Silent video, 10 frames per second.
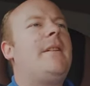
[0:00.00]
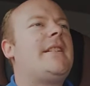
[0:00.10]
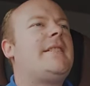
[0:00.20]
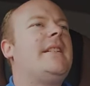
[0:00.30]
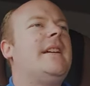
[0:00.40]

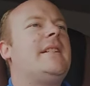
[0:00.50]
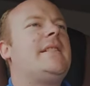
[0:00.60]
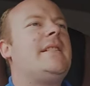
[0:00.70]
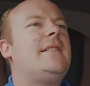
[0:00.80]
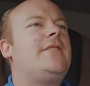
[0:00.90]
past there
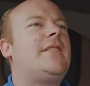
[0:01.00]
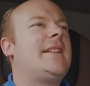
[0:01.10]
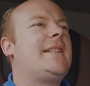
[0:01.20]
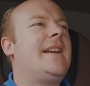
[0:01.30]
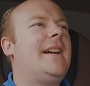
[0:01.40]
because of the
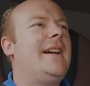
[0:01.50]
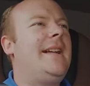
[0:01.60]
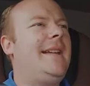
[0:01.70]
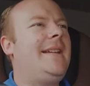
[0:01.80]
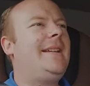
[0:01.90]
tractor.
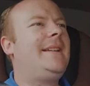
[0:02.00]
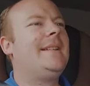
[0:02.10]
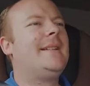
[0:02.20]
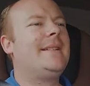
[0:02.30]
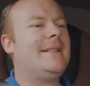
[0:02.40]

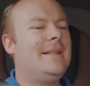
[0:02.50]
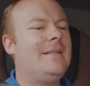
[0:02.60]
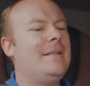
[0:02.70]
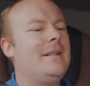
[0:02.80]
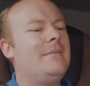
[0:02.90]

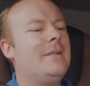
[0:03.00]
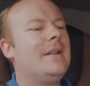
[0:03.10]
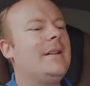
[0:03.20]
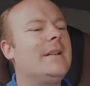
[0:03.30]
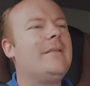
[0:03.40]
Luckily we're
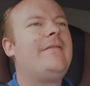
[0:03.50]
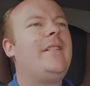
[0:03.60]
going